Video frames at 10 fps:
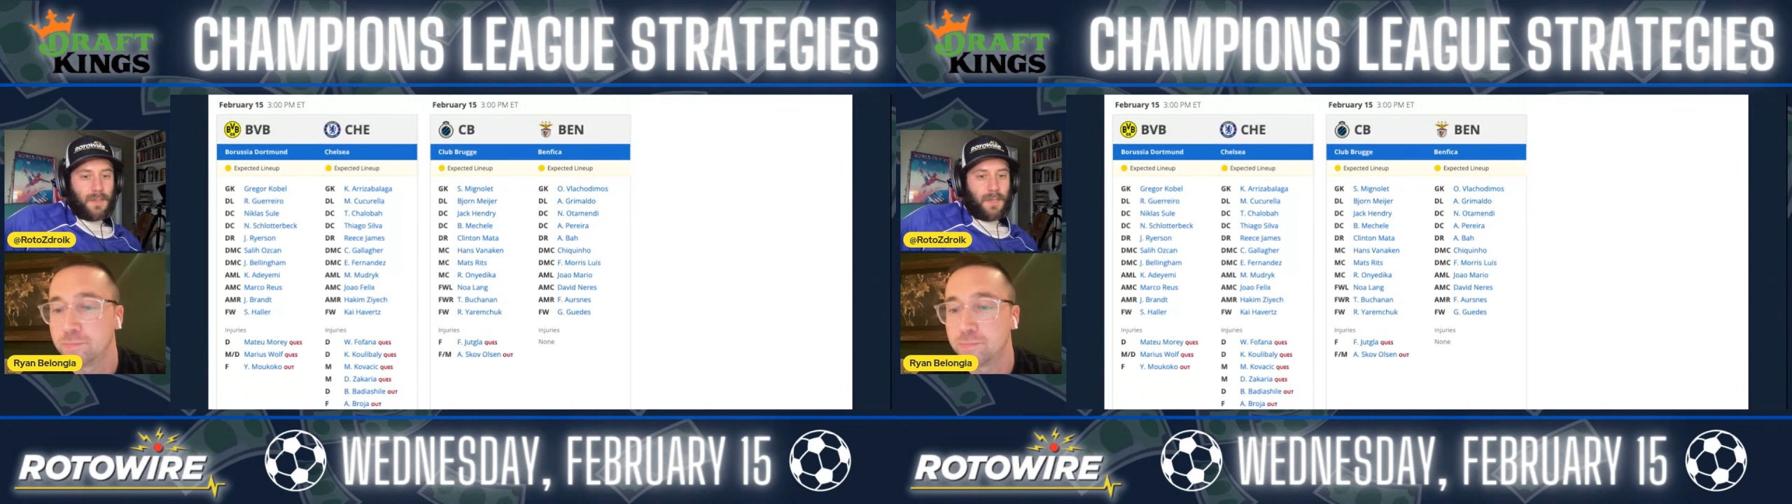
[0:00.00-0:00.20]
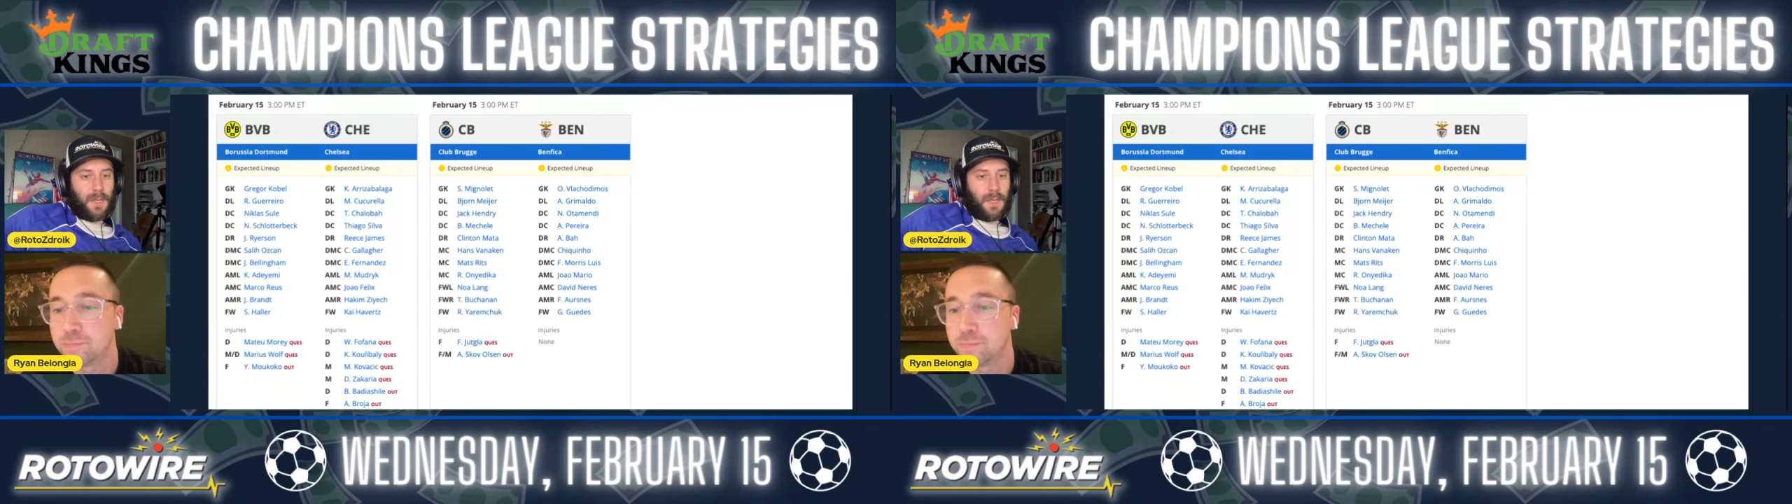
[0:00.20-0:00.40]

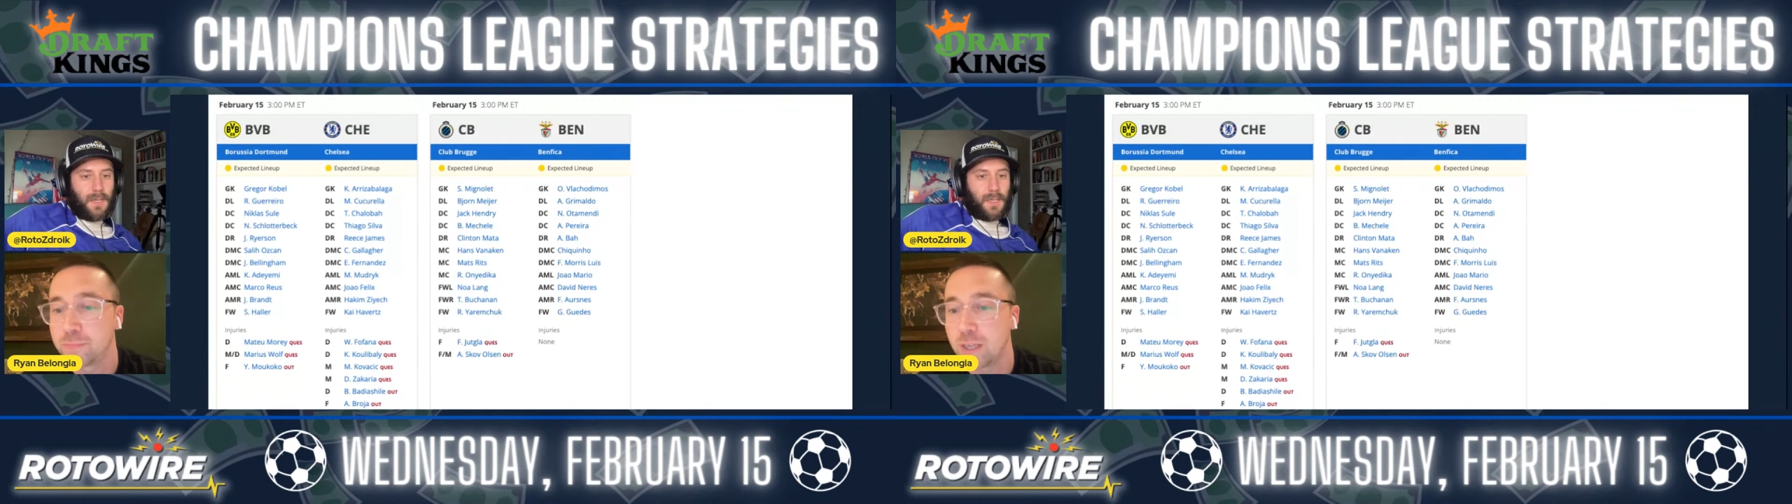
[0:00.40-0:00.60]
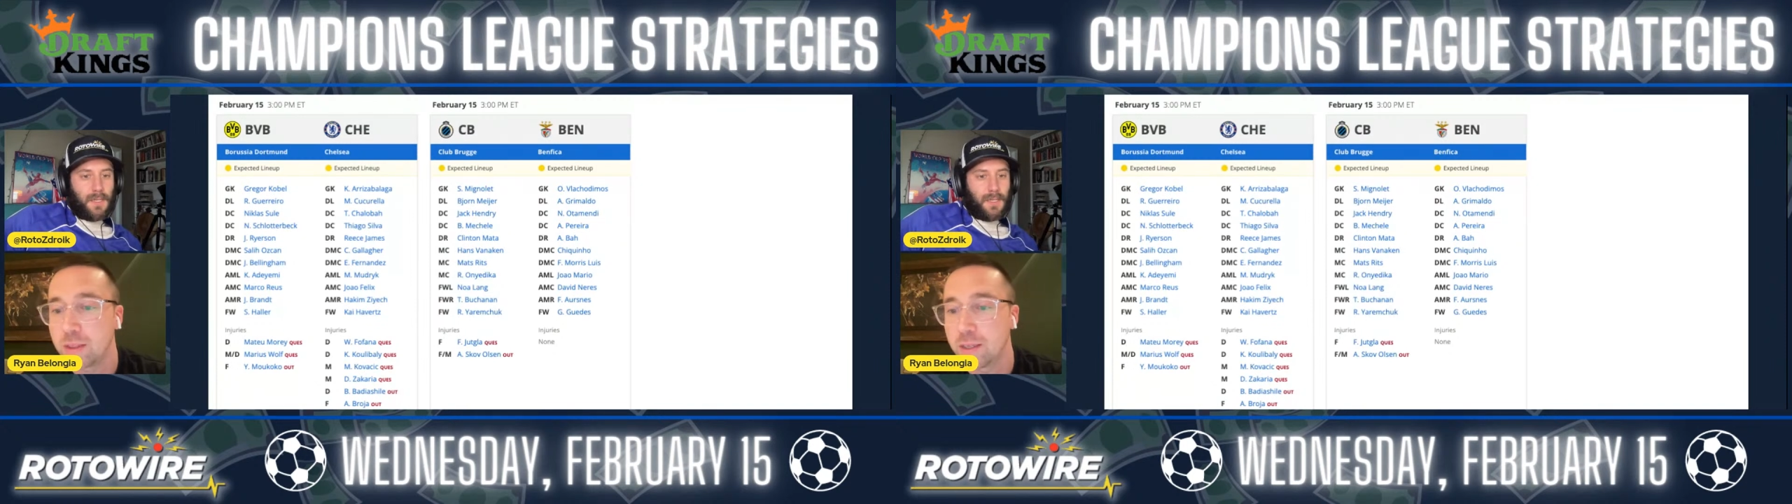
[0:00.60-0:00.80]

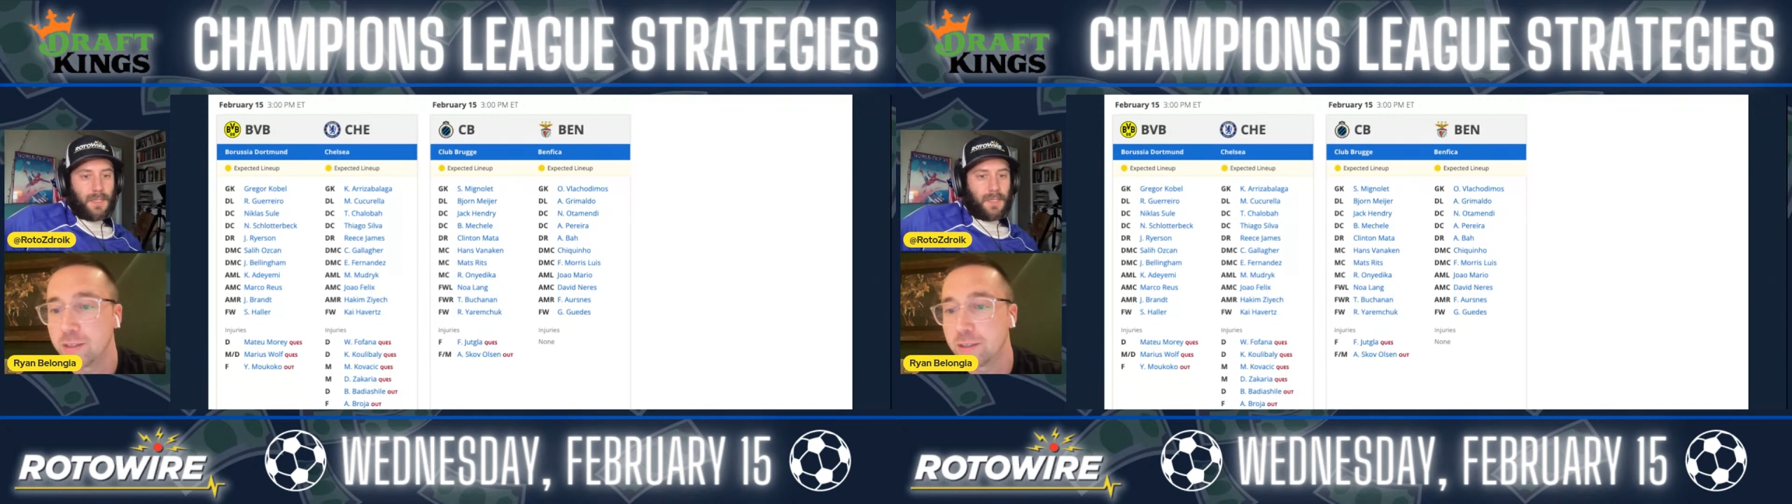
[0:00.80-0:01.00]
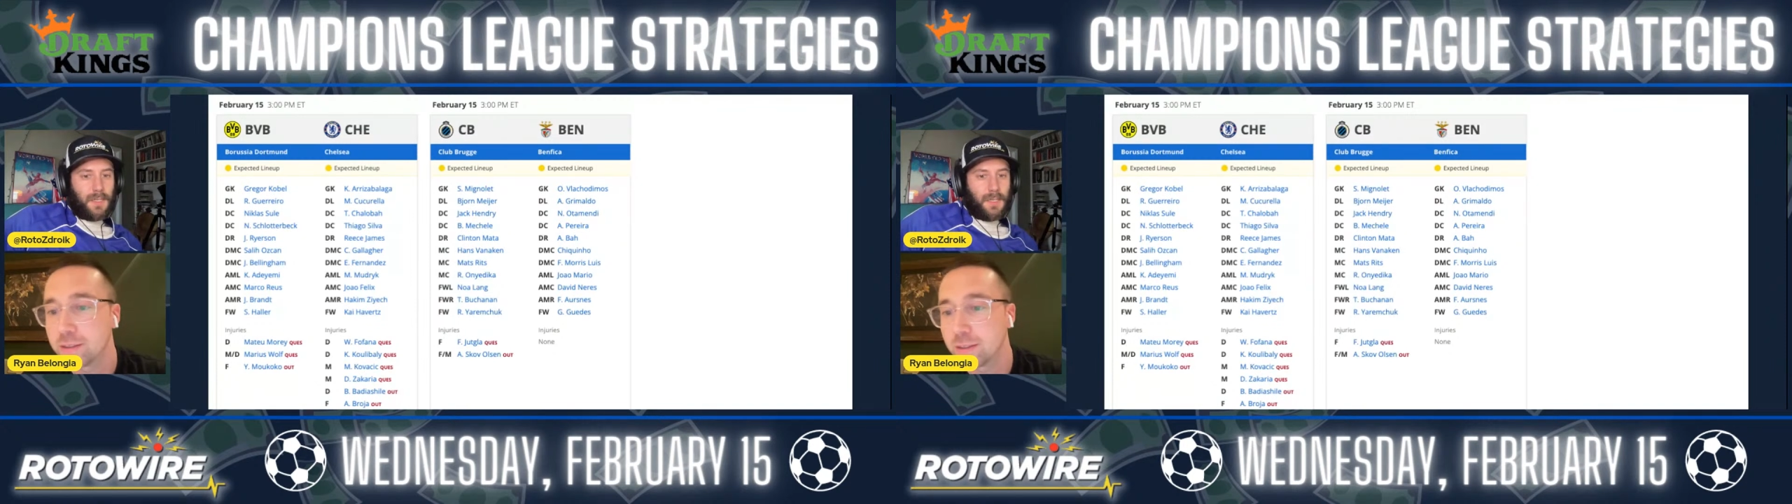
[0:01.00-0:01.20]

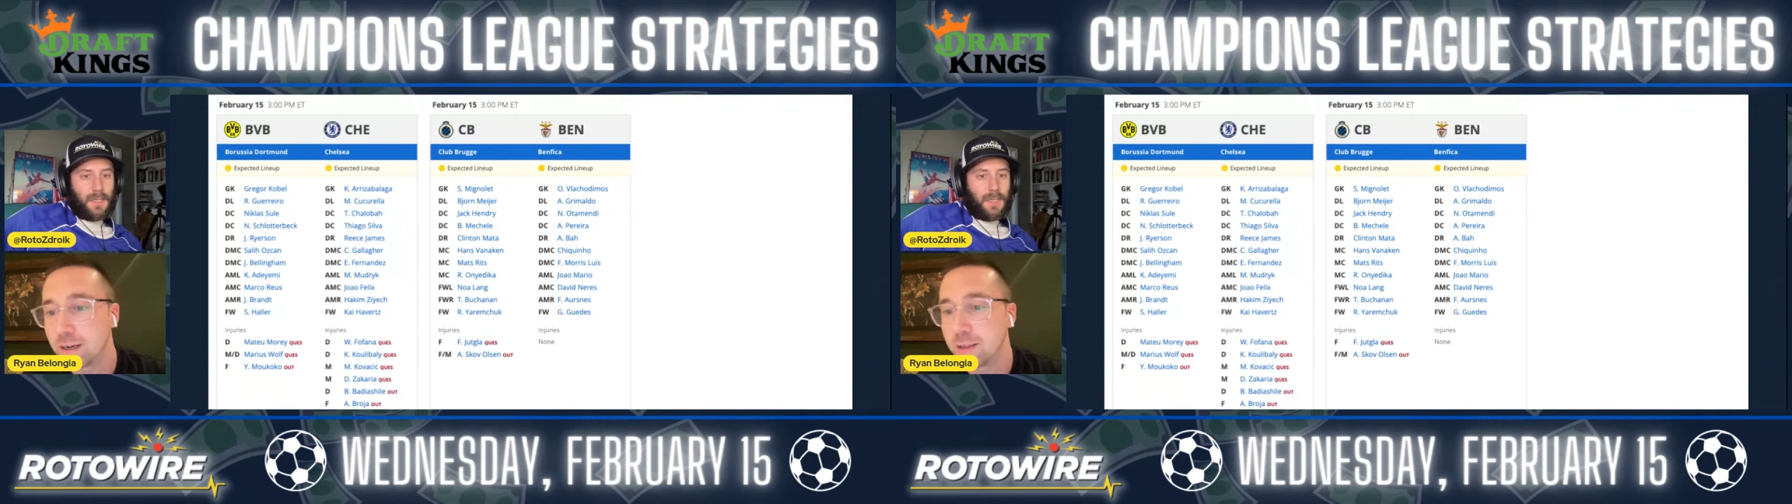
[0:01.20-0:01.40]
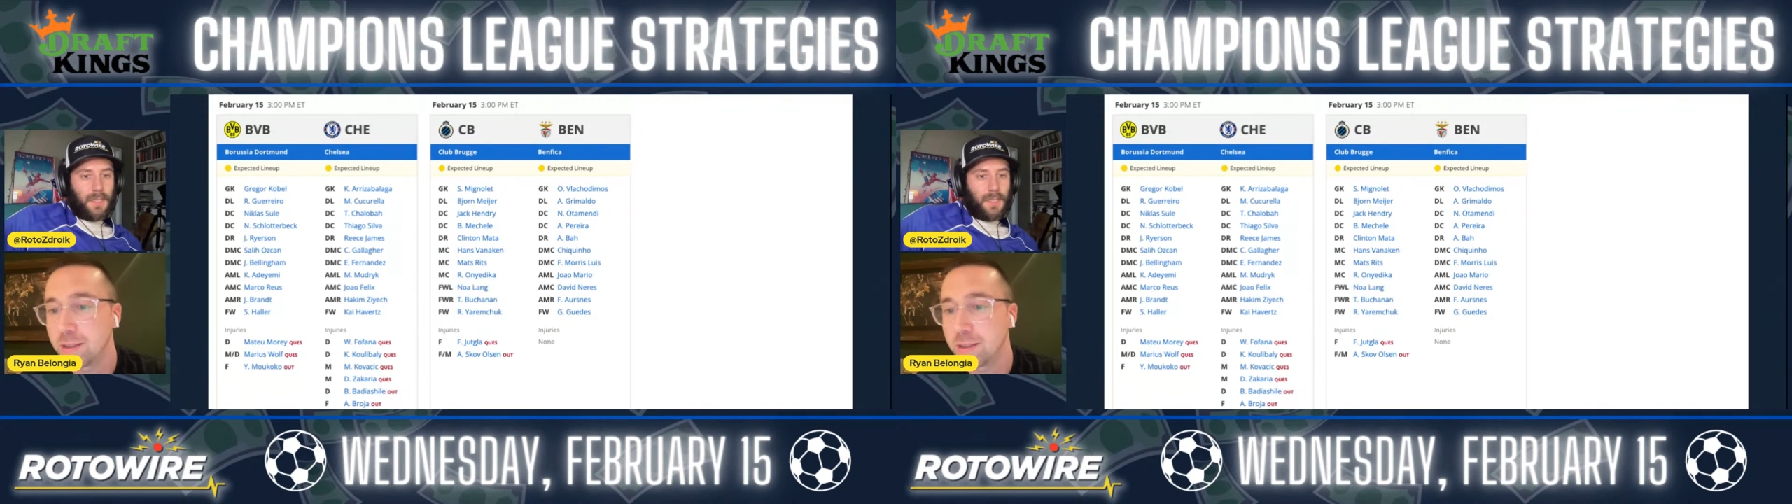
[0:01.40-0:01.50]
I